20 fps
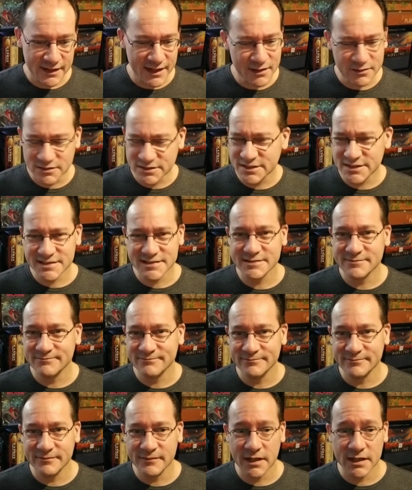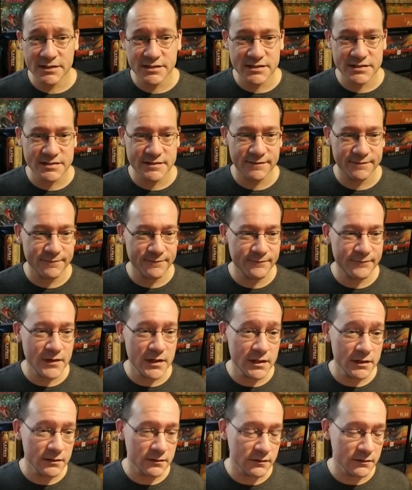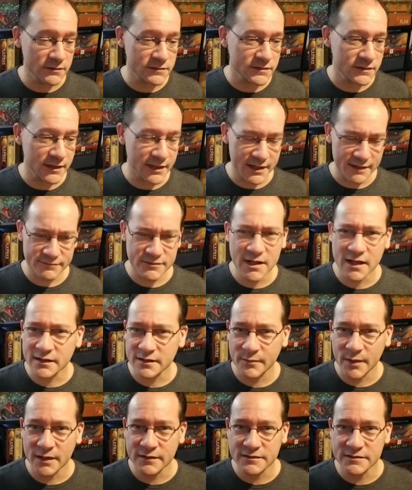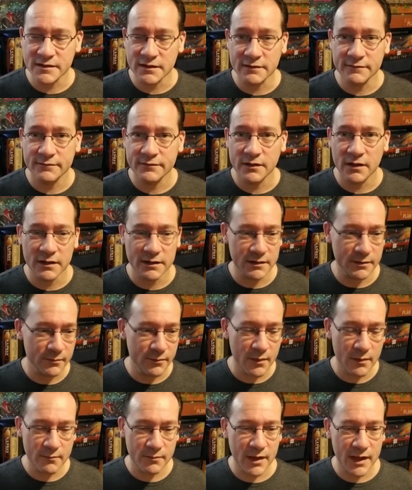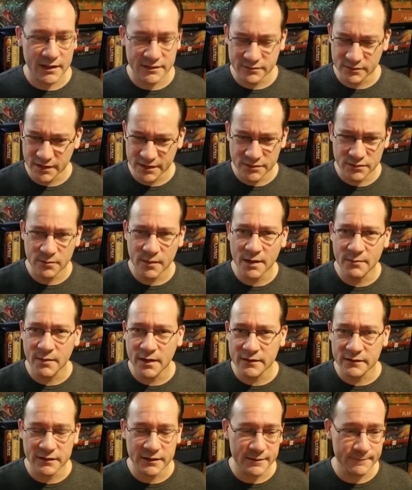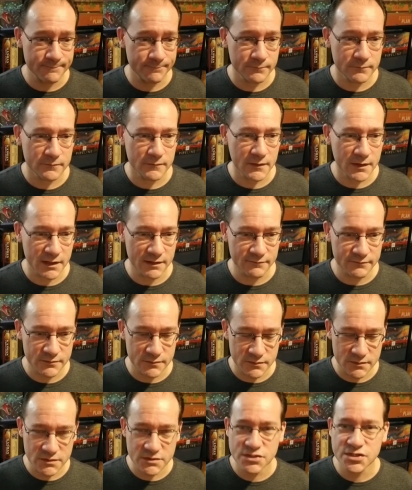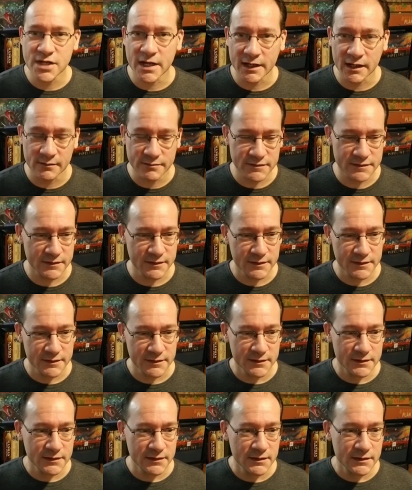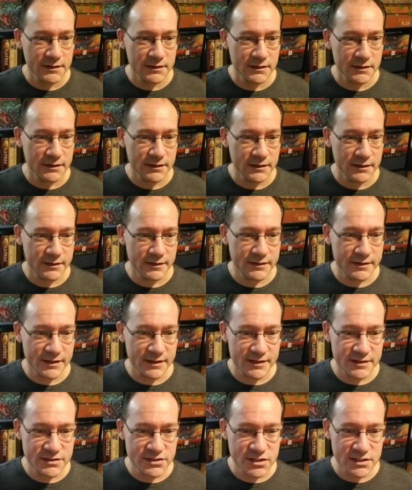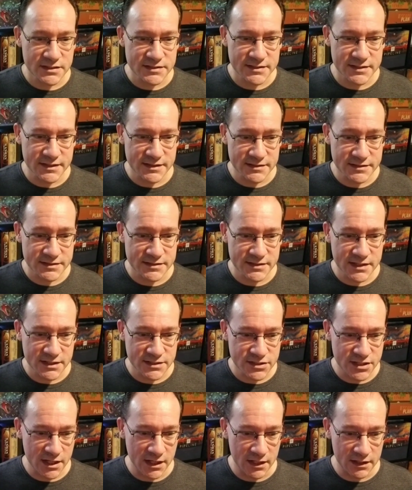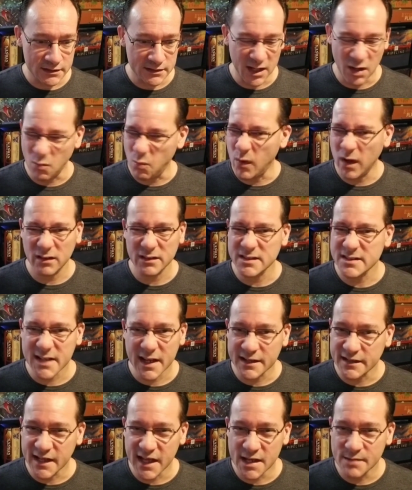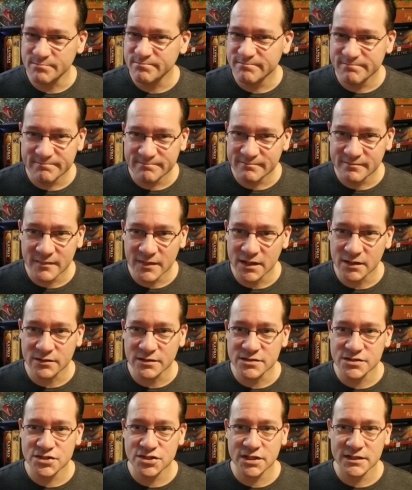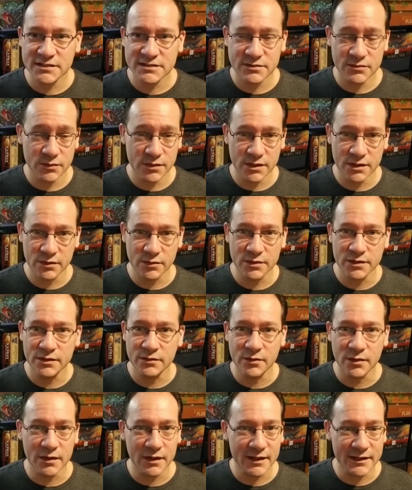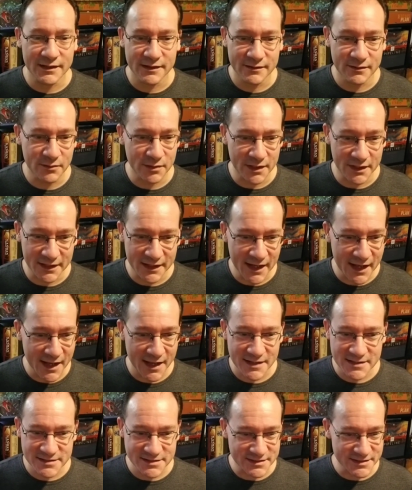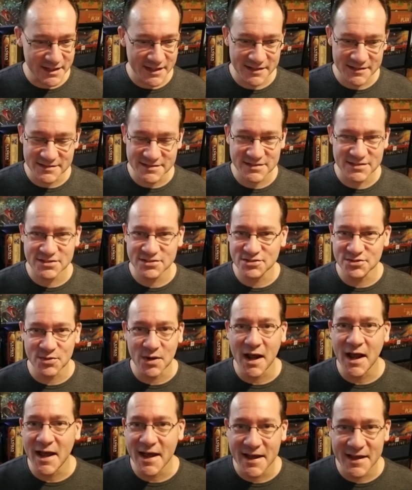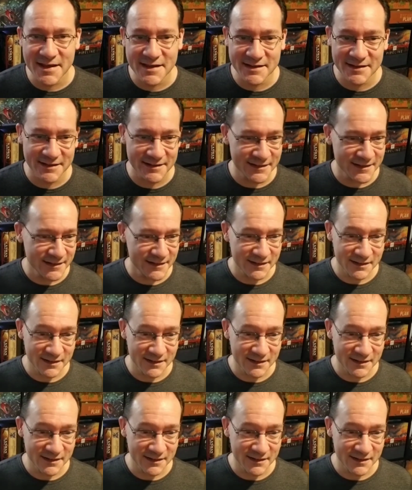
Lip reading: it just feels like, and I've talked about this on a past when I do my monthly kind of checkups, that it's such a well-designed game. There's just, when a guy's just hit his stride,